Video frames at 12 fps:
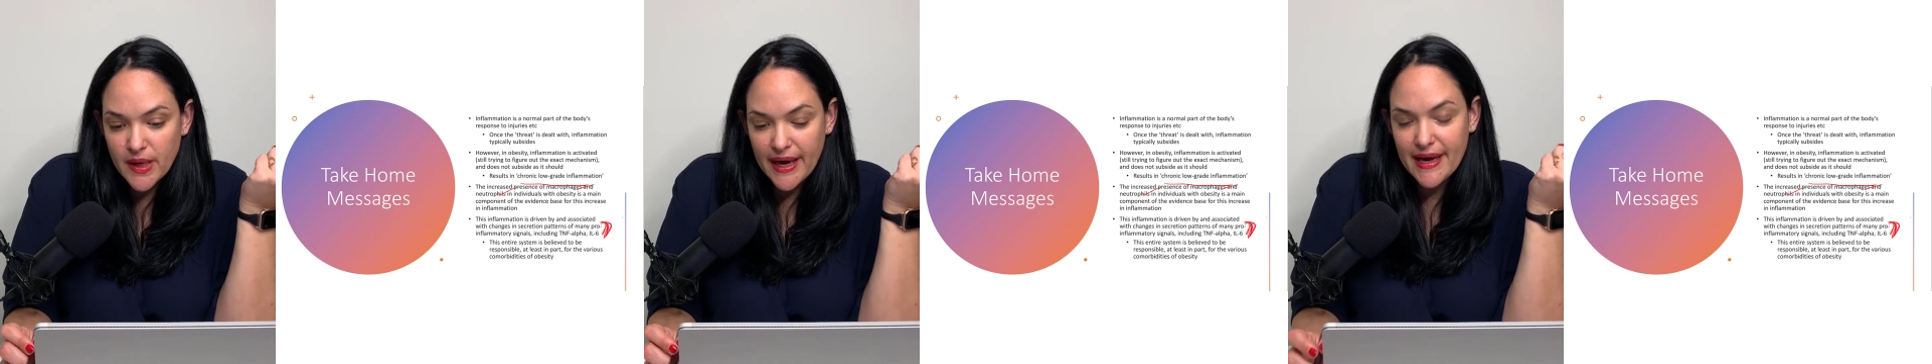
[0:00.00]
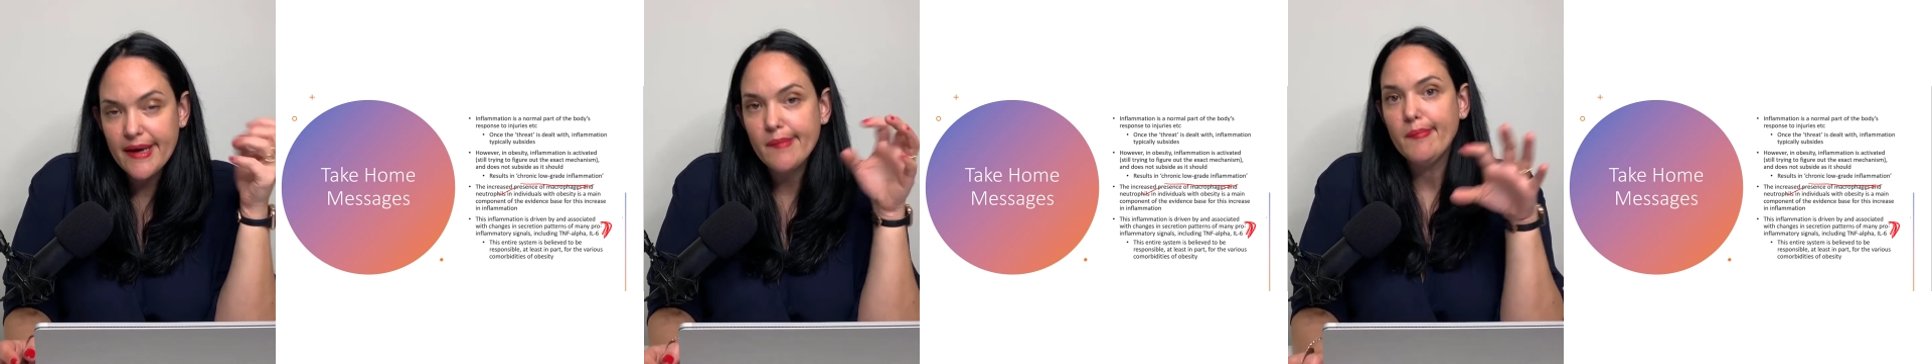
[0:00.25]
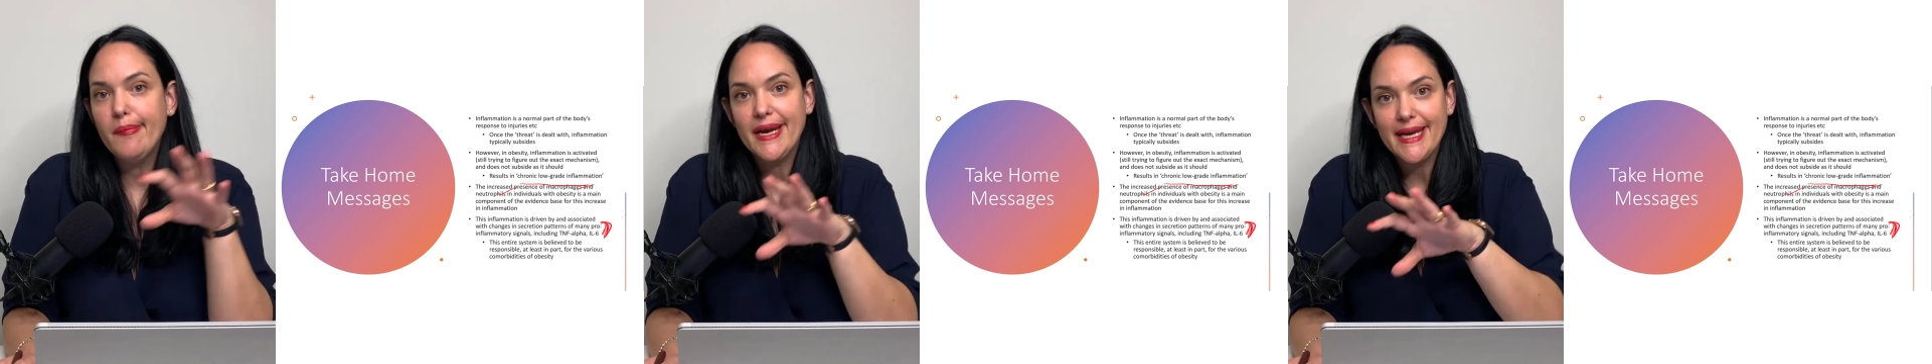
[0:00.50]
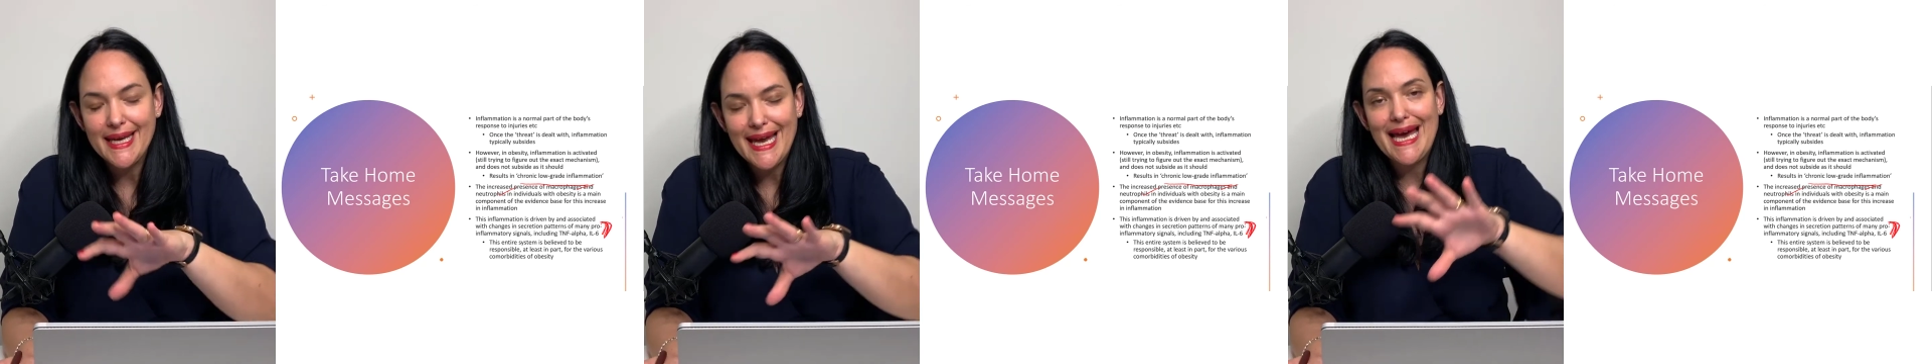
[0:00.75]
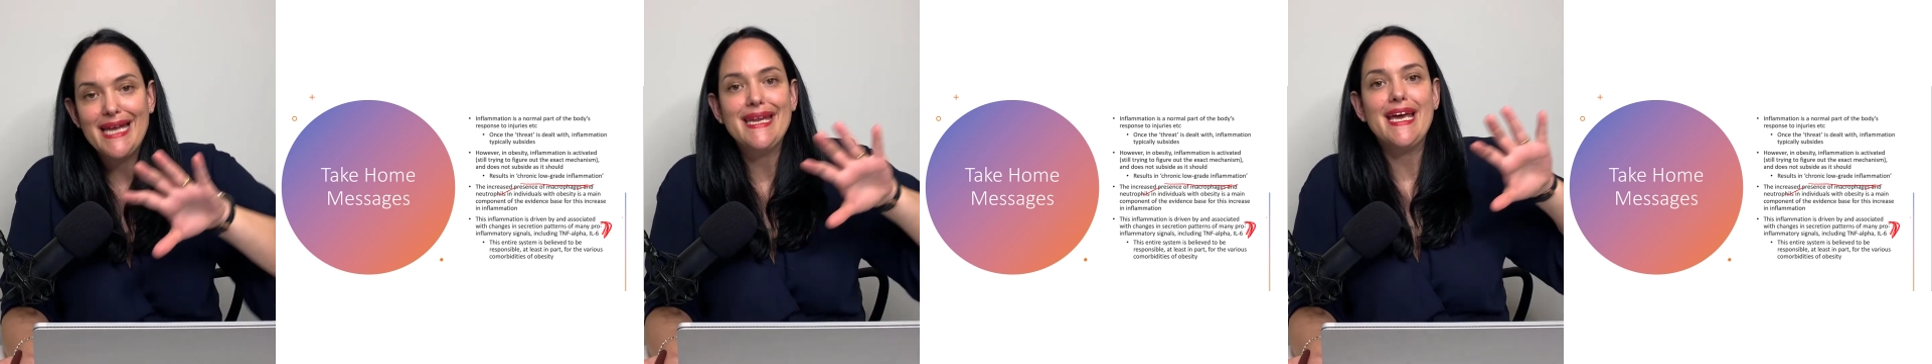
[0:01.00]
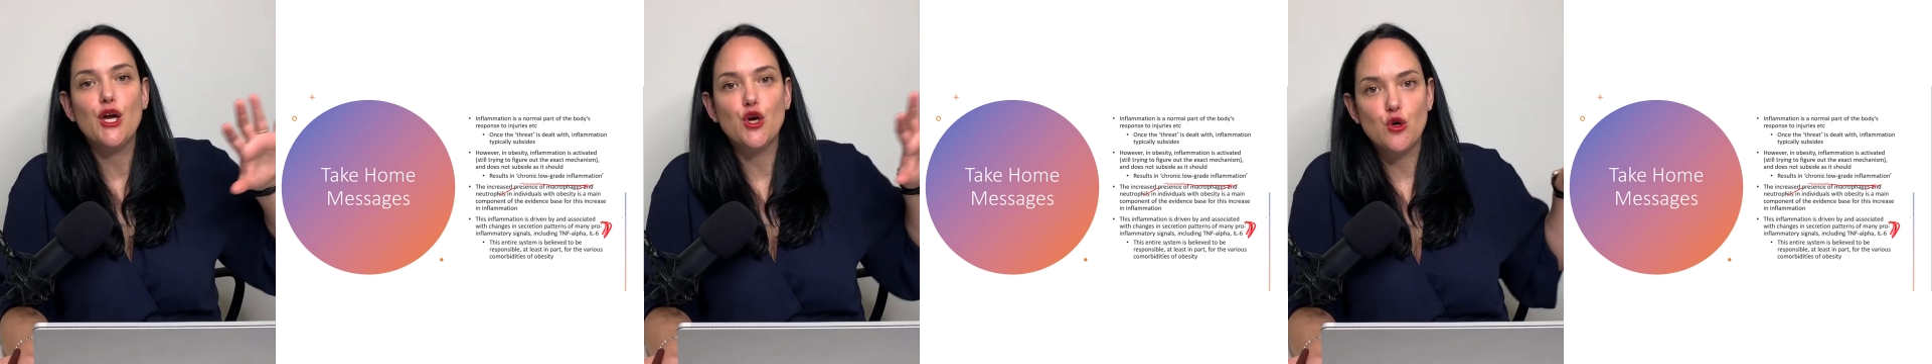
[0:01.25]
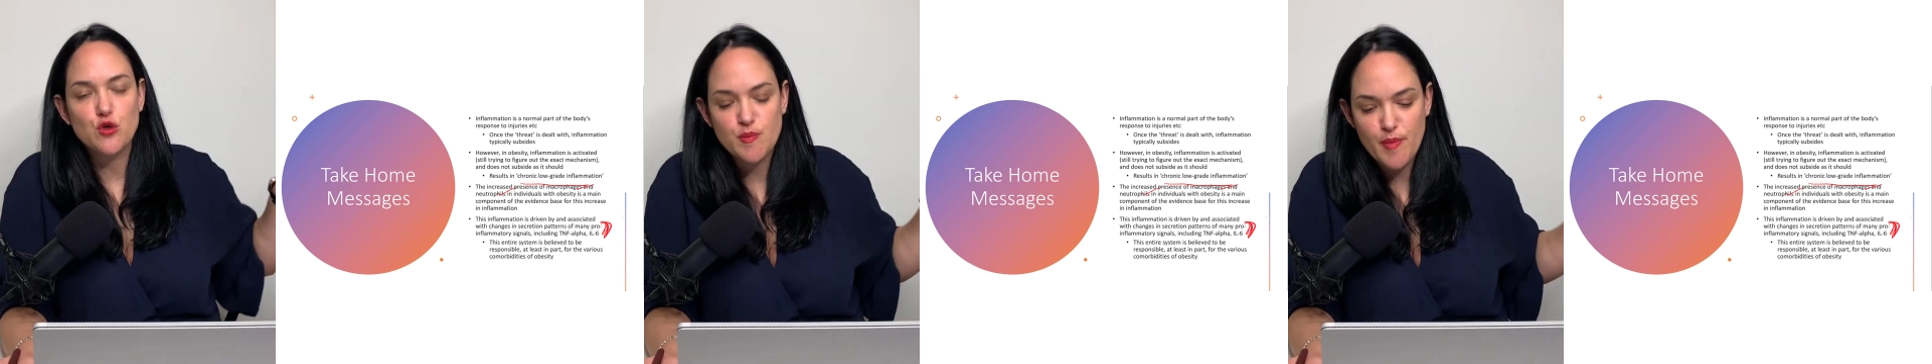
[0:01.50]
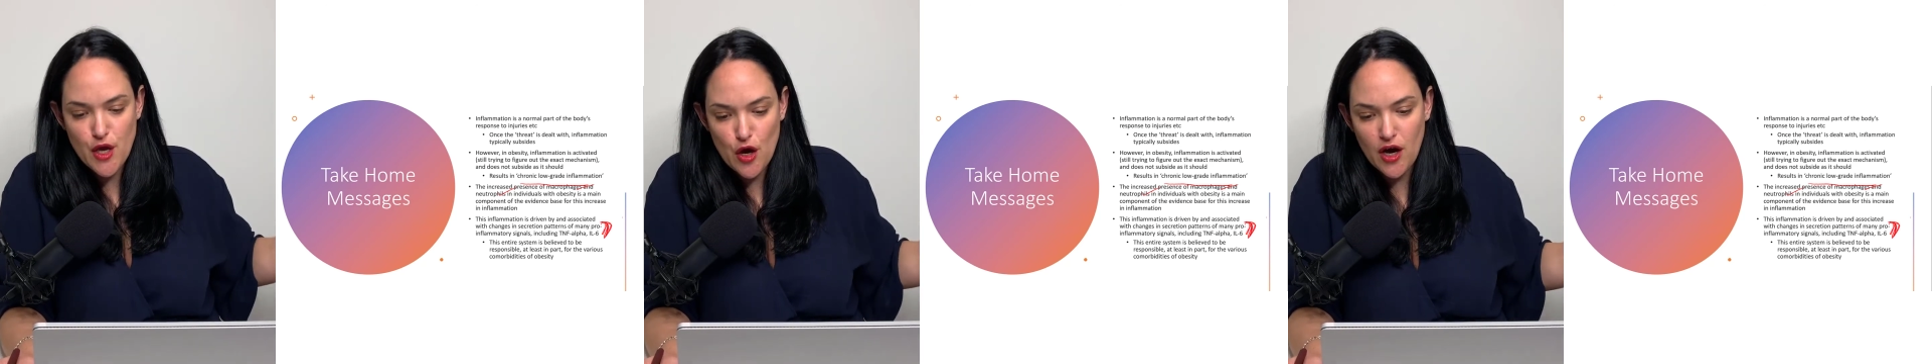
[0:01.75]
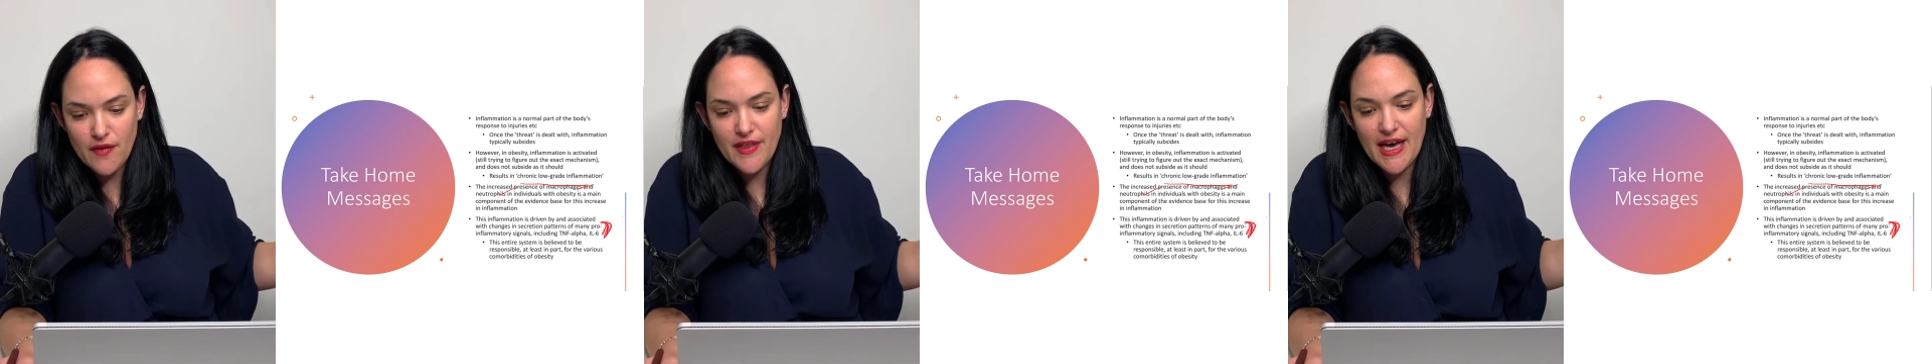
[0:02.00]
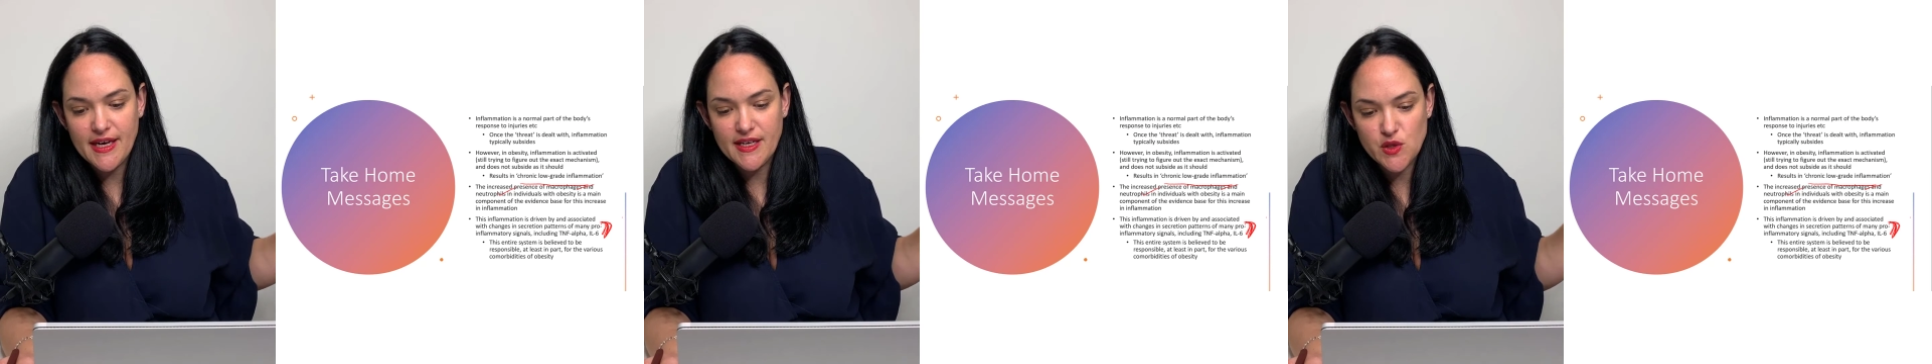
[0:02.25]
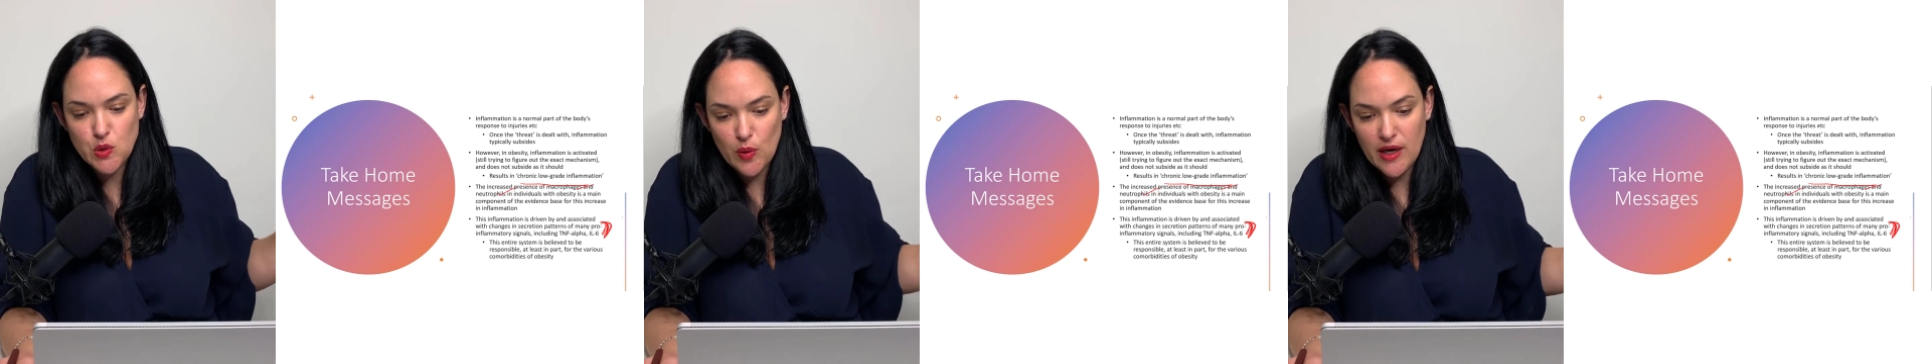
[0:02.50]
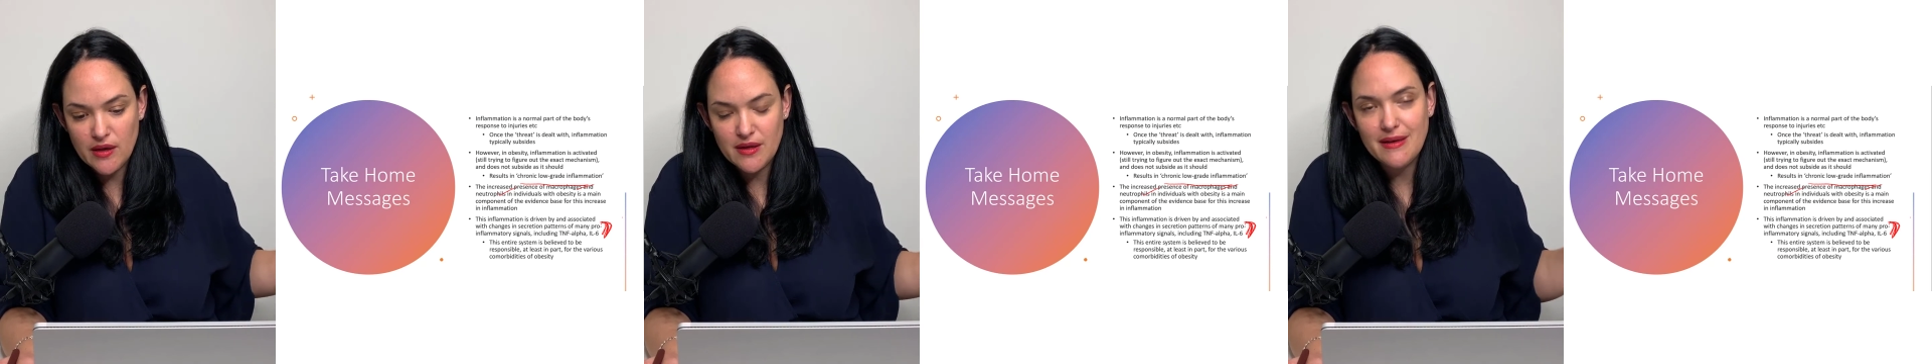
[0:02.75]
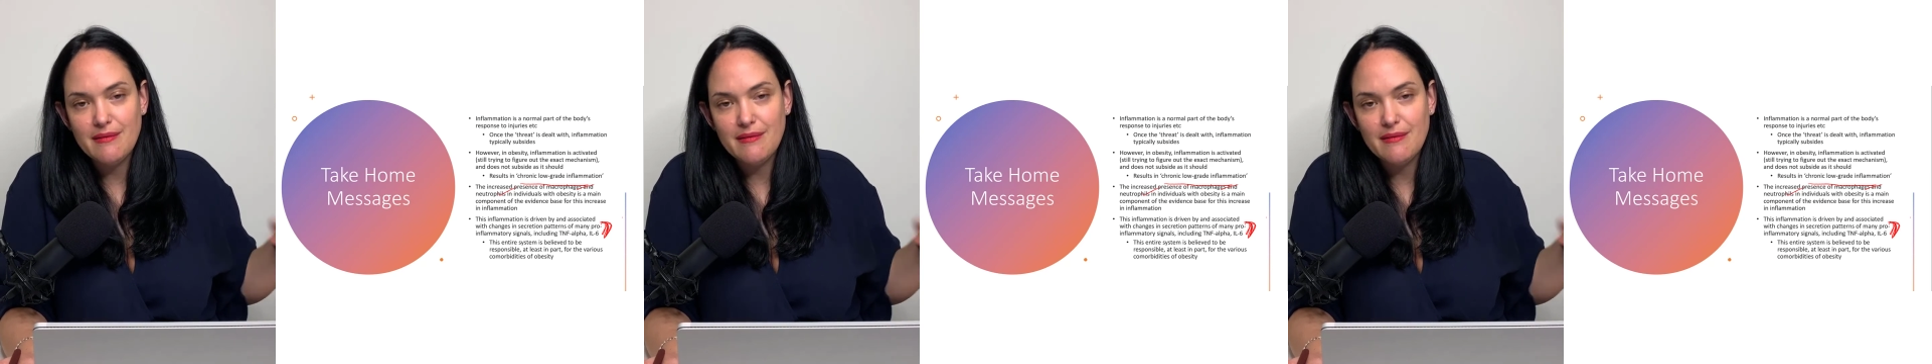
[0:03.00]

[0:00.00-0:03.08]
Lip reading: Okay, but again, it goes beyond that as well.